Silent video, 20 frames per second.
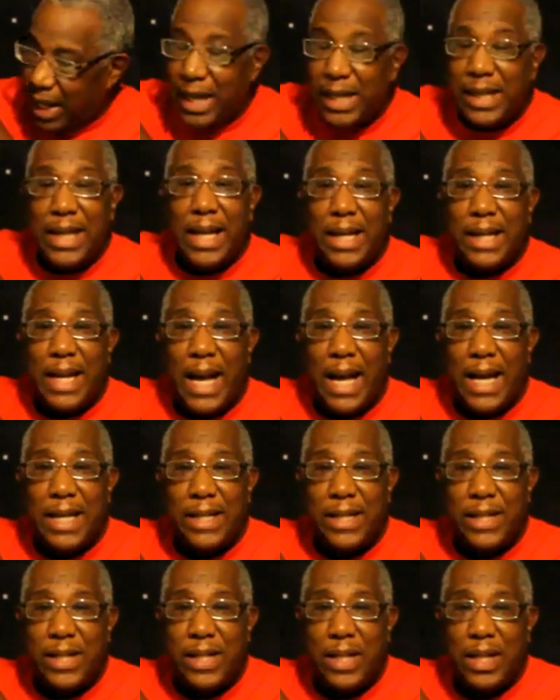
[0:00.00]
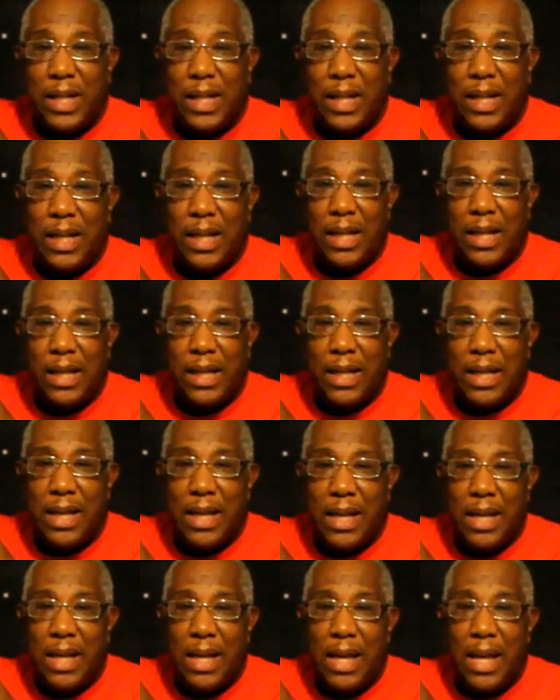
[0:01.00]
Isn't that nice?
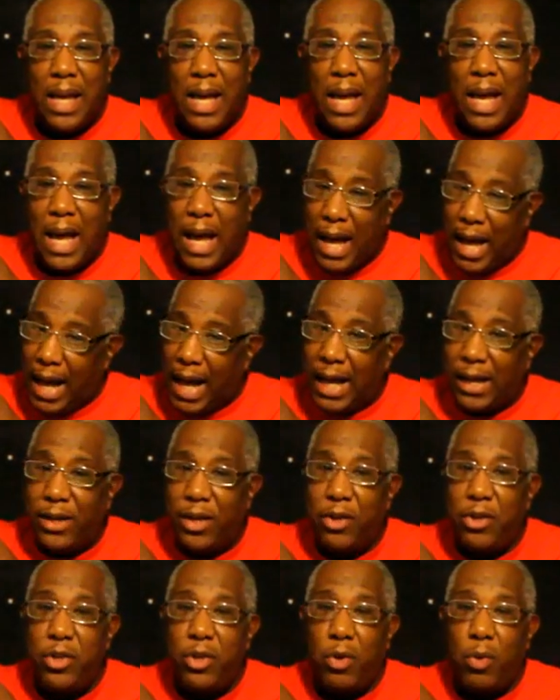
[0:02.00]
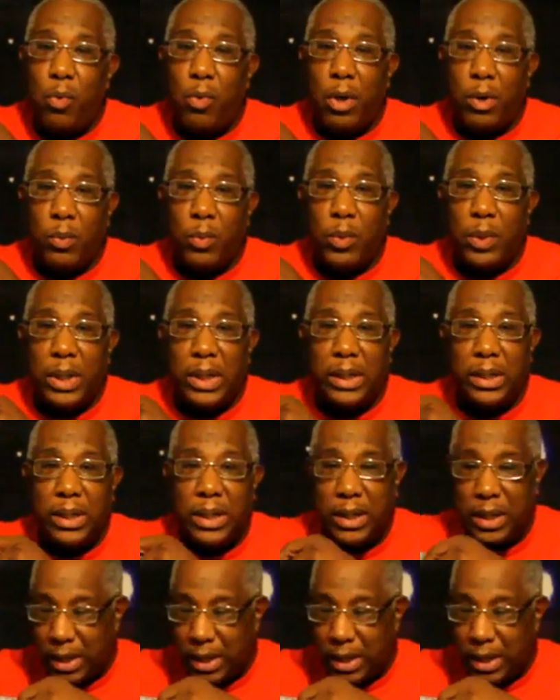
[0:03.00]
I know you'll want one.